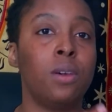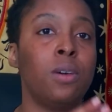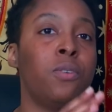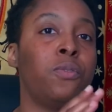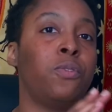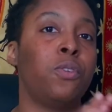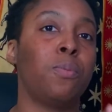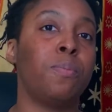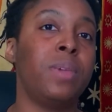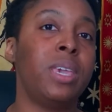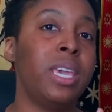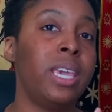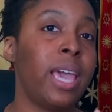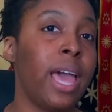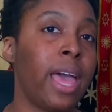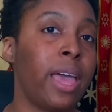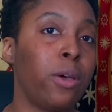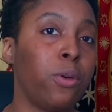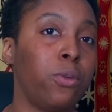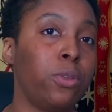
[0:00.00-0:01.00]
For me, I
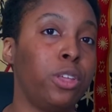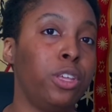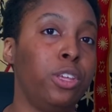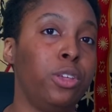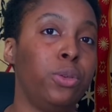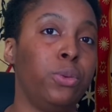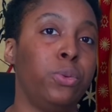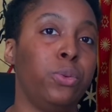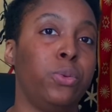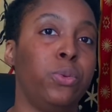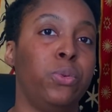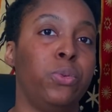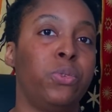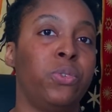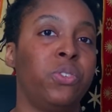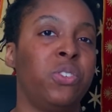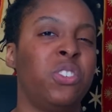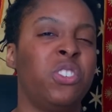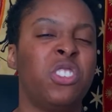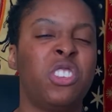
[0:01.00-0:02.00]
only use
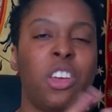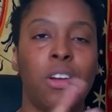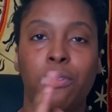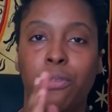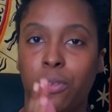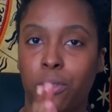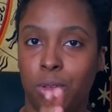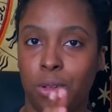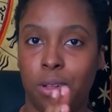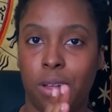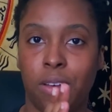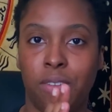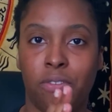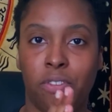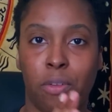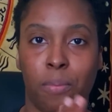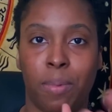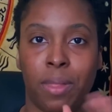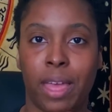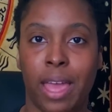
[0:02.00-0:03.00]
several of the
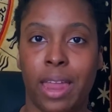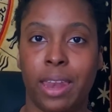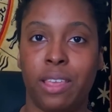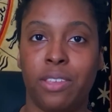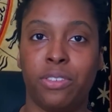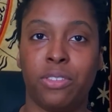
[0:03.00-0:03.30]
planets,